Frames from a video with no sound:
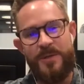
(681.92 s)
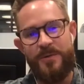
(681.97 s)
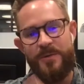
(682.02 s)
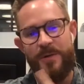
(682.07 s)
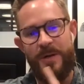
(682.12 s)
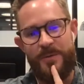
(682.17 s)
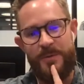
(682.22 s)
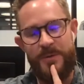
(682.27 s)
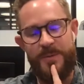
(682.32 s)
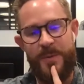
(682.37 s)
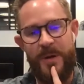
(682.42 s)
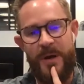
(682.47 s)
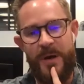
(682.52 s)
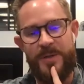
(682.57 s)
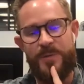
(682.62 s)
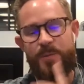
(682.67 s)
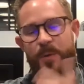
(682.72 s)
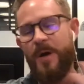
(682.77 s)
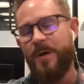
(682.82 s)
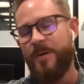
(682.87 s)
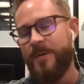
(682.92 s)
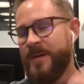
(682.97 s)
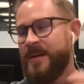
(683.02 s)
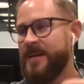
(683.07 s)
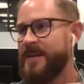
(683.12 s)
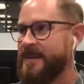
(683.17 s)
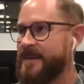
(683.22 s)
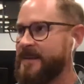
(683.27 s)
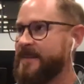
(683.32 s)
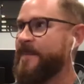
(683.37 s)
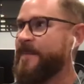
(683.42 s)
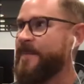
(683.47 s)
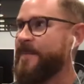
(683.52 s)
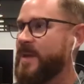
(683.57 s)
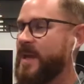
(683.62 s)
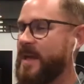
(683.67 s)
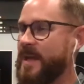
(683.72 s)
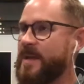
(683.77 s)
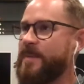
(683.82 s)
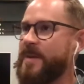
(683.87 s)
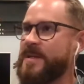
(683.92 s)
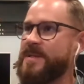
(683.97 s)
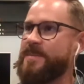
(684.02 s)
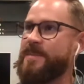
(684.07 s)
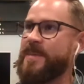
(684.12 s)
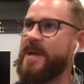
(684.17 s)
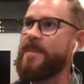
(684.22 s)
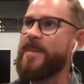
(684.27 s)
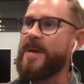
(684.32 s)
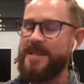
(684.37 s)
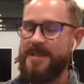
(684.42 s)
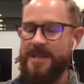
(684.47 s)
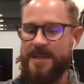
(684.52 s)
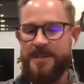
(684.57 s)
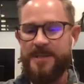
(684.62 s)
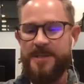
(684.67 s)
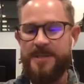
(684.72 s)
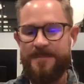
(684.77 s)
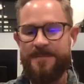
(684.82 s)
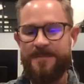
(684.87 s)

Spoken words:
to direct response. Well, yeah, that makes sense.